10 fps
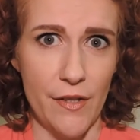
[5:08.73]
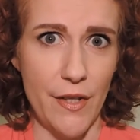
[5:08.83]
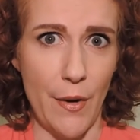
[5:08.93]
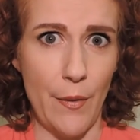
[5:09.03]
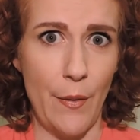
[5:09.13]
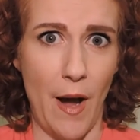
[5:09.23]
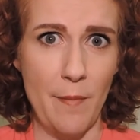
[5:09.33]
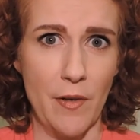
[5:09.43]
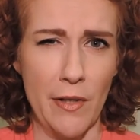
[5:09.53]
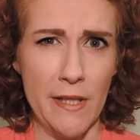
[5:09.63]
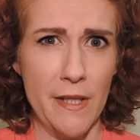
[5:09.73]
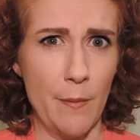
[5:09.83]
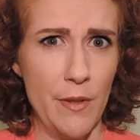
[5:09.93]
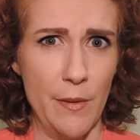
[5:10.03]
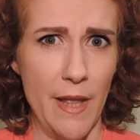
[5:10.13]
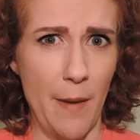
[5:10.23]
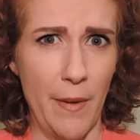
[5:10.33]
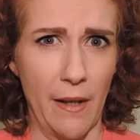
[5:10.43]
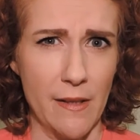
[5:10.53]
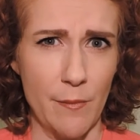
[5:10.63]
So I'm going to stop doing that
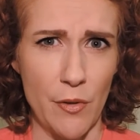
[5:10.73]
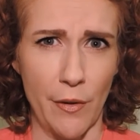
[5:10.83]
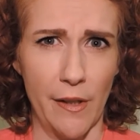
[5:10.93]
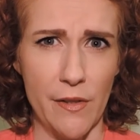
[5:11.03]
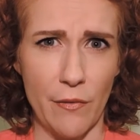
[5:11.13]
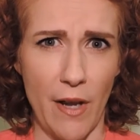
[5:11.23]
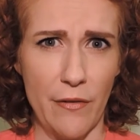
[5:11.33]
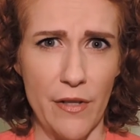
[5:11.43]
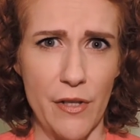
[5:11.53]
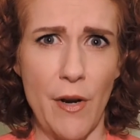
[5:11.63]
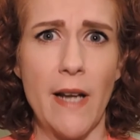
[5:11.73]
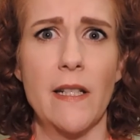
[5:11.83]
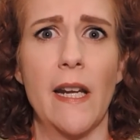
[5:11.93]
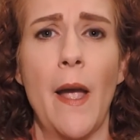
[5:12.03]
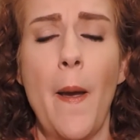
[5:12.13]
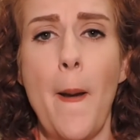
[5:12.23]
because I'm sure it's rather distracting.